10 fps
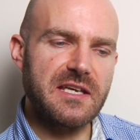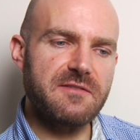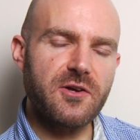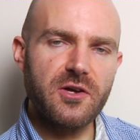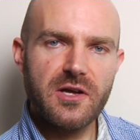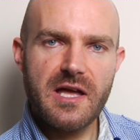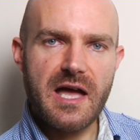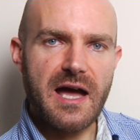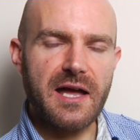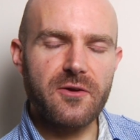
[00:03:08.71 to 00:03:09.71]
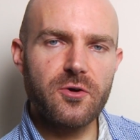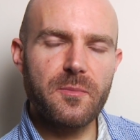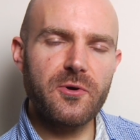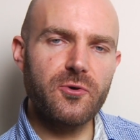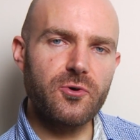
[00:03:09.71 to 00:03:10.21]
either high
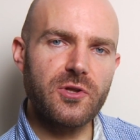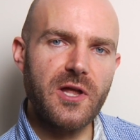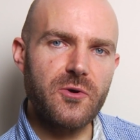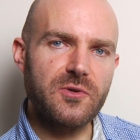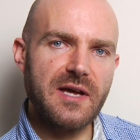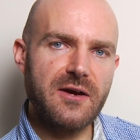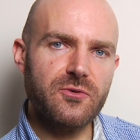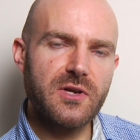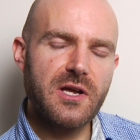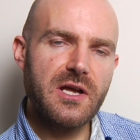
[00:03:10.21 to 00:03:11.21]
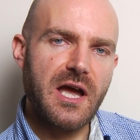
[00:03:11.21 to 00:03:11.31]
up or low down,